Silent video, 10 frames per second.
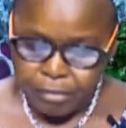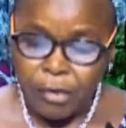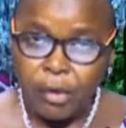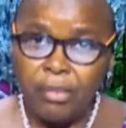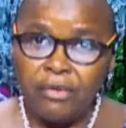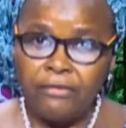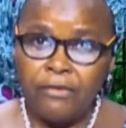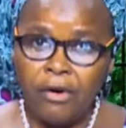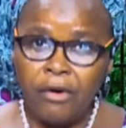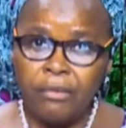But
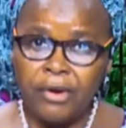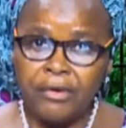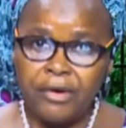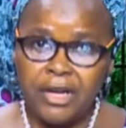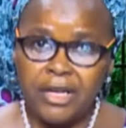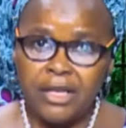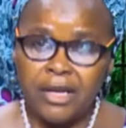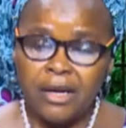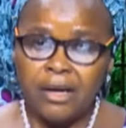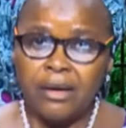before we read,